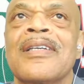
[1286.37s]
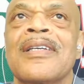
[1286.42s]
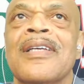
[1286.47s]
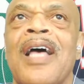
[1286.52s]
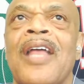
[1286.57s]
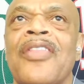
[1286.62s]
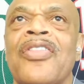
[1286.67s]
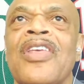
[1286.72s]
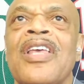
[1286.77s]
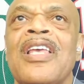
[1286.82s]

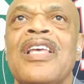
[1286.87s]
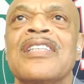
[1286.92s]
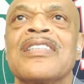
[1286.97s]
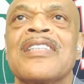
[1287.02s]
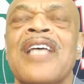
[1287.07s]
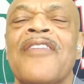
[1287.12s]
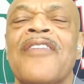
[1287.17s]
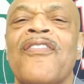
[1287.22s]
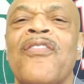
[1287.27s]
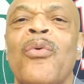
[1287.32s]
I think he's
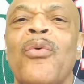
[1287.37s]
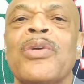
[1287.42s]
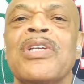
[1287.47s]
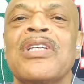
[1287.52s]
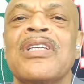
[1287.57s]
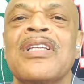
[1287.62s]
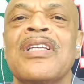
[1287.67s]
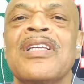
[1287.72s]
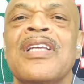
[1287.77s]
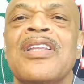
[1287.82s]
at
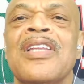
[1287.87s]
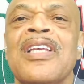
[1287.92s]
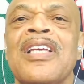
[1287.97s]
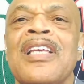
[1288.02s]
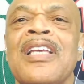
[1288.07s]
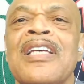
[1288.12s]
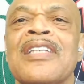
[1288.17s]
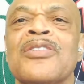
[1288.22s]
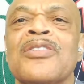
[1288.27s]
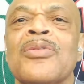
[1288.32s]
40. I think
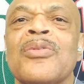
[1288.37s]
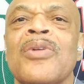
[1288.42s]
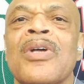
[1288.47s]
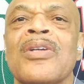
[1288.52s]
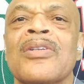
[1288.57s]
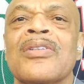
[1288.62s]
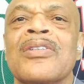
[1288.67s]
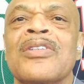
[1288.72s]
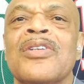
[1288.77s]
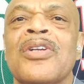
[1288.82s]
he has
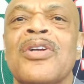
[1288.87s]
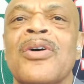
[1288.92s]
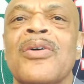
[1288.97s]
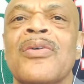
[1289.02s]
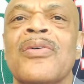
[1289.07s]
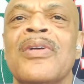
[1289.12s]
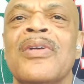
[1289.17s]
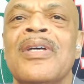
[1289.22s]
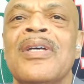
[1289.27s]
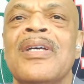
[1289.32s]

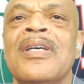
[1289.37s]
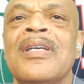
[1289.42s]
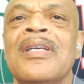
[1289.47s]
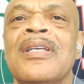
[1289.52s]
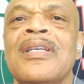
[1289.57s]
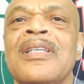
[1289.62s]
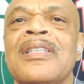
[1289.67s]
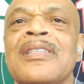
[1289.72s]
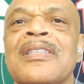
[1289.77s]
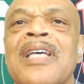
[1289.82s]

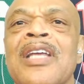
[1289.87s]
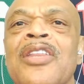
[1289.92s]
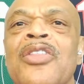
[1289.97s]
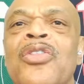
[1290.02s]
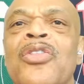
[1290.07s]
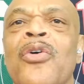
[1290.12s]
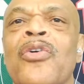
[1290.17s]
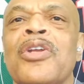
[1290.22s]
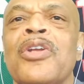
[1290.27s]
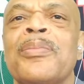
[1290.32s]
he's at
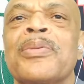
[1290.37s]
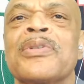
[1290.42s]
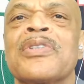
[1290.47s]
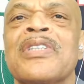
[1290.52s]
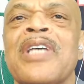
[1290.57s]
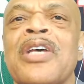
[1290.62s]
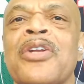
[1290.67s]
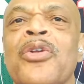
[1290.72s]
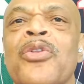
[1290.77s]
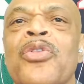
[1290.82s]

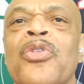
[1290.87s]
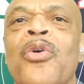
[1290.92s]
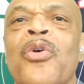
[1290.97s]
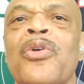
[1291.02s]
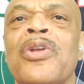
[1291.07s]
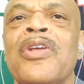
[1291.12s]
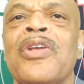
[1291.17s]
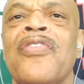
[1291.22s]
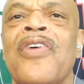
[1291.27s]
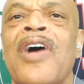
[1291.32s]
30% or
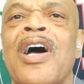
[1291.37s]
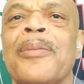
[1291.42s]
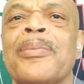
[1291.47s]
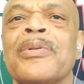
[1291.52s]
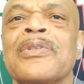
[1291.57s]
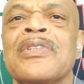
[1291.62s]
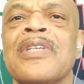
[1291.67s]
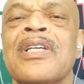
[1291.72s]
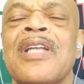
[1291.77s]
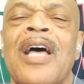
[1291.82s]

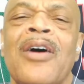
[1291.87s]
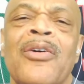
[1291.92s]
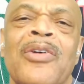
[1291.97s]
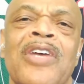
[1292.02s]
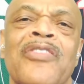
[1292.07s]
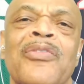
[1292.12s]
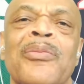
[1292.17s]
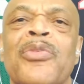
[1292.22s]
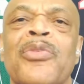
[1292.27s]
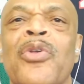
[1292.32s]
35%.
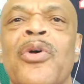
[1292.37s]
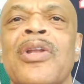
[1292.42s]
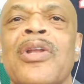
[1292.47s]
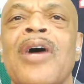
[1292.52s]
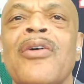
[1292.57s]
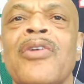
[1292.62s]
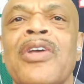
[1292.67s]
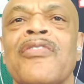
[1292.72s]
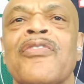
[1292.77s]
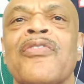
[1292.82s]

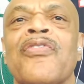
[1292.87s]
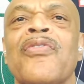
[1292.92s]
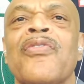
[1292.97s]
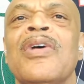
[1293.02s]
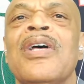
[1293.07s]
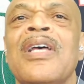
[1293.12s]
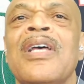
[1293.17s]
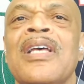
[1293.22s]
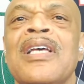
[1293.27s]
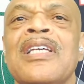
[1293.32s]
I'll give him
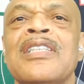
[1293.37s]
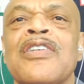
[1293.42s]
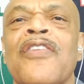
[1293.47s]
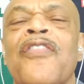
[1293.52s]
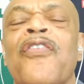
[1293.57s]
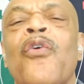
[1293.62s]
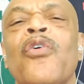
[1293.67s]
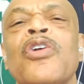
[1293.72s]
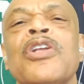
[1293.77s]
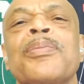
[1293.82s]
he's a
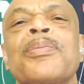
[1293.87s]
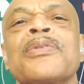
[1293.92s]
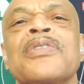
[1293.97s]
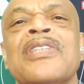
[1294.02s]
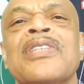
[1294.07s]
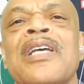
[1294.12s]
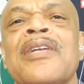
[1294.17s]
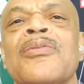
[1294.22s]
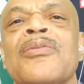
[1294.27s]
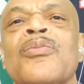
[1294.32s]

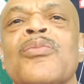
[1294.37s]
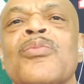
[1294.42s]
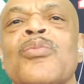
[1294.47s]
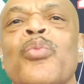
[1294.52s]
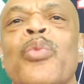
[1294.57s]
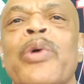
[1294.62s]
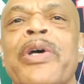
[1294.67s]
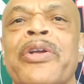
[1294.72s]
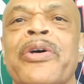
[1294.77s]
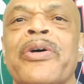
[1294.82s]
40%
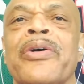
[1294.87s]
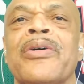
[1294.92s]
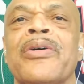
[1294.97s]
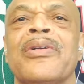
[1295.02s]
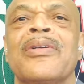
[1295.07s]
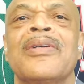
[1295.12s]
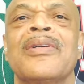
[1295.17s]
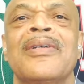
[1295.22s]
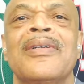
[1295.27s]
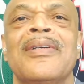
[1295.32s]
winner,
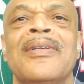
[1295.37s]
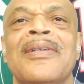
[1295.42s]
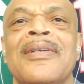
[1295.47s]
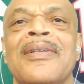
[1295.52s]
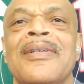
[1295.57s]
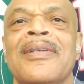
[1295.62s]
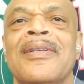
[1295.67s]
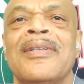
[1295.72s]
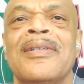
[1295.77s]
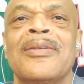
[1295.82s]

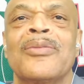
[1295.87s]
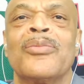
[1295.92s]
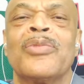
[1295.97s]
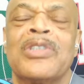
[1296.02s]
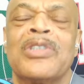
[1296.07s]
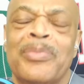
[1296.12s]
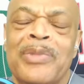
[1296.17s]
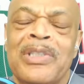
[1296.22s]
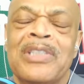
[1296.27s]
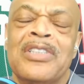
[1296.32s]

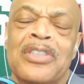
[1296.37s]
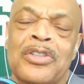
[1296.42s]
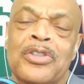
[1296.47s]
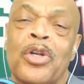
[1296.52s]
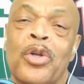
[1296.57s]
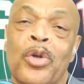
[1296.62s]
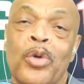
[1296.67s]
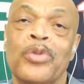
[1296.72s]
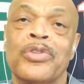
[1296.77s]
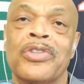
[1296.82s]
which means he's a
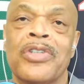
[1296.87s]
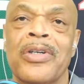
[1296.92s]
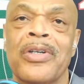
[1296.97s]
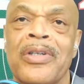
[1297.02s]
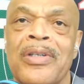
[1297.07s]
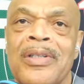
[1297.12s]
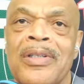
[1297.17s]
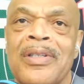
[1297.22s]
loser